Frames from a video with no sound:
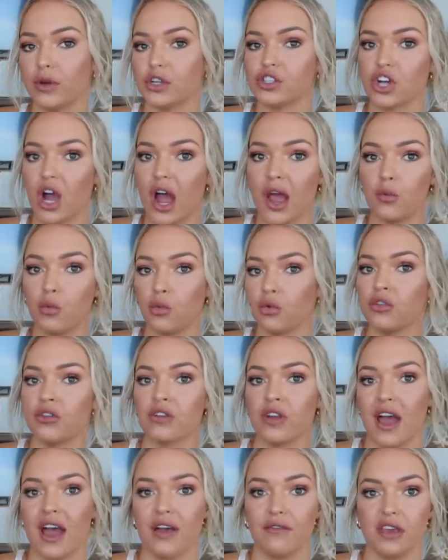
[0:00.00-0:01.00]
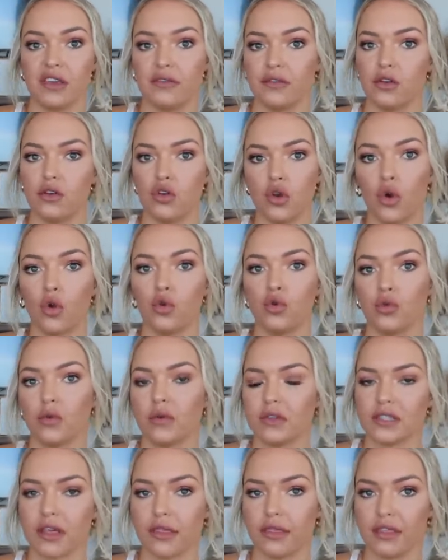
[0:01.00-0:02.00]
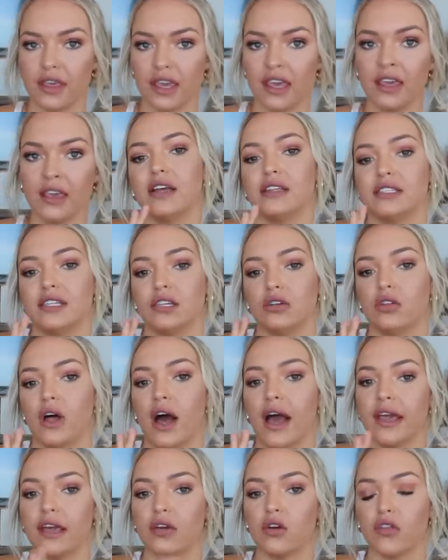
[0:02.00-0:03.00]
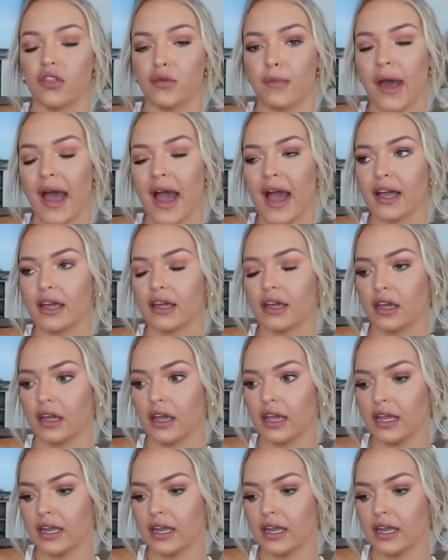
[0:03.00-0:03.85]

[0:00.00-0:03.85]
which I wouldn't have even known was a thing until I got the pack.